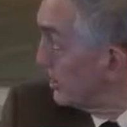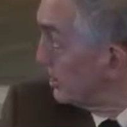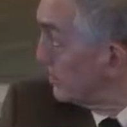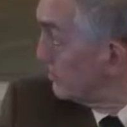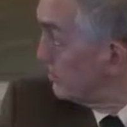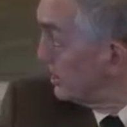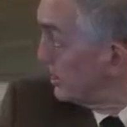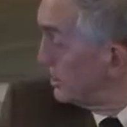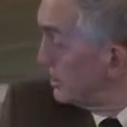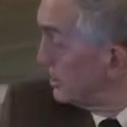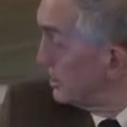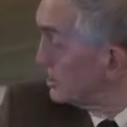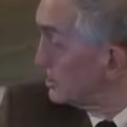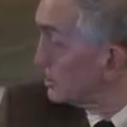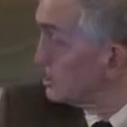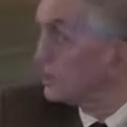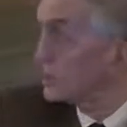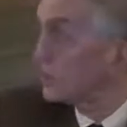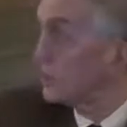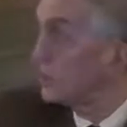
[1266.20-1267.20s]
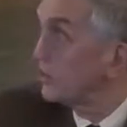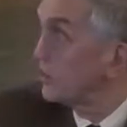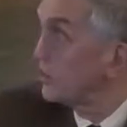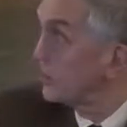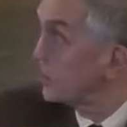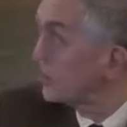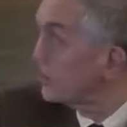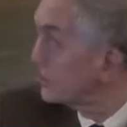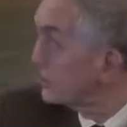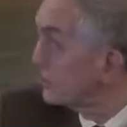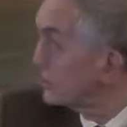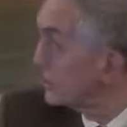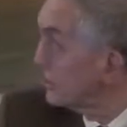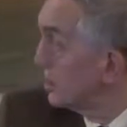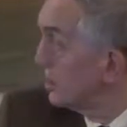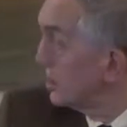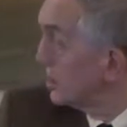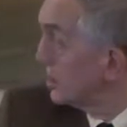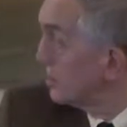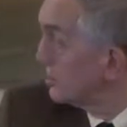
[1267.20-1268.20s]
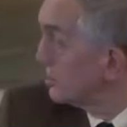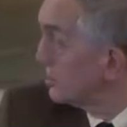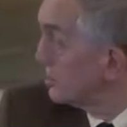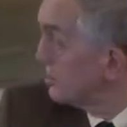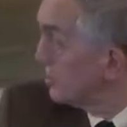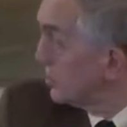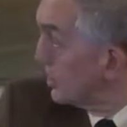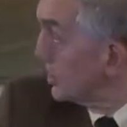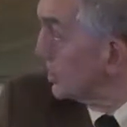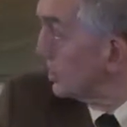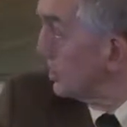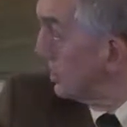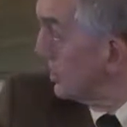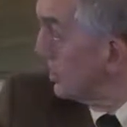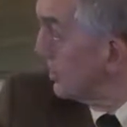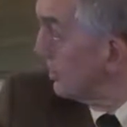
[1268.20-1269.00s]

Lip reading: it means it's a coalition of the willing.